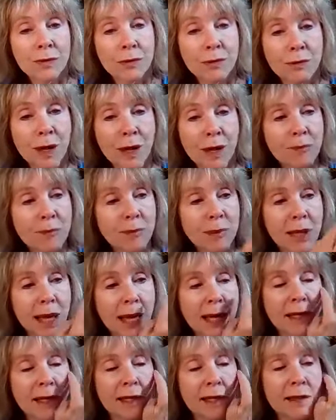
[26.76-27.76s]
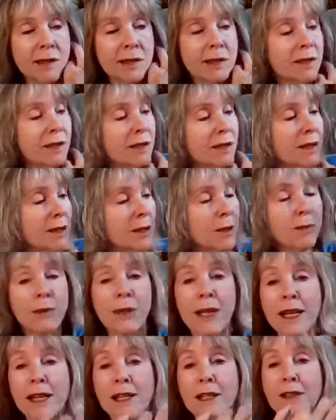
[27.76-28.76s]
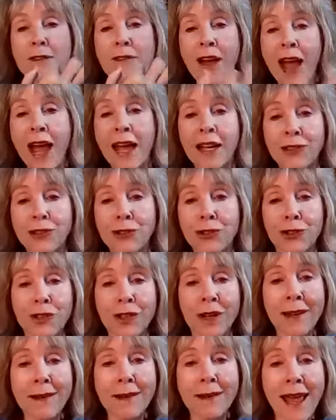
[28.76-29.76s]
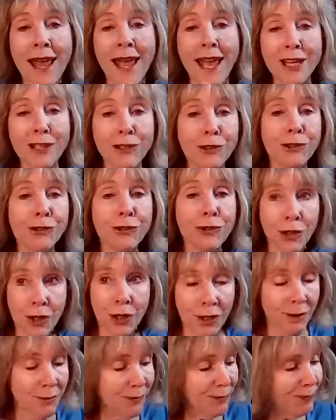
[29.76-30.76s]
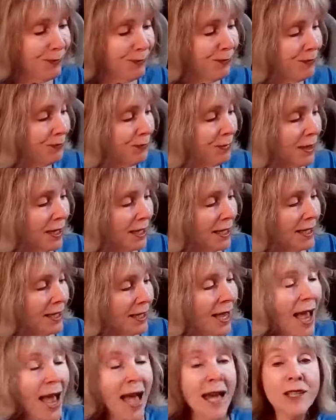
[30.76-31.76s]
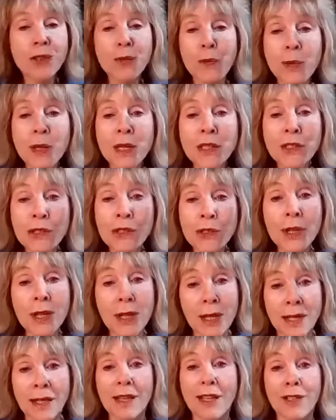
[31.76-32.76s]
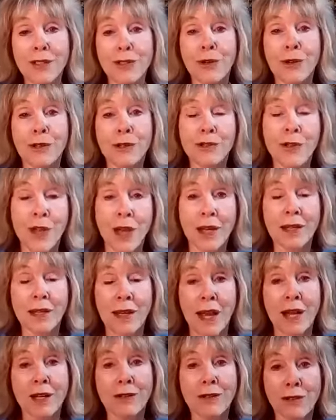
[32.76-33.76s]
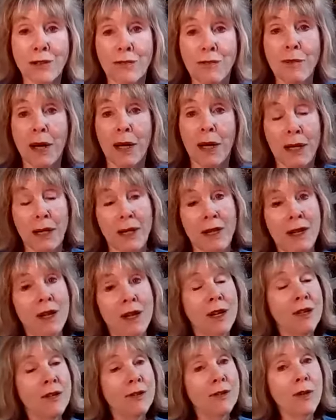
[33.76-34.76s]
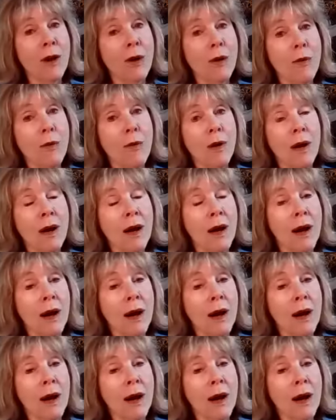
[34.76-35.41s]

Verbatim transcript: the red planet, the planet of action and energy, has been sitting in your second house of money. So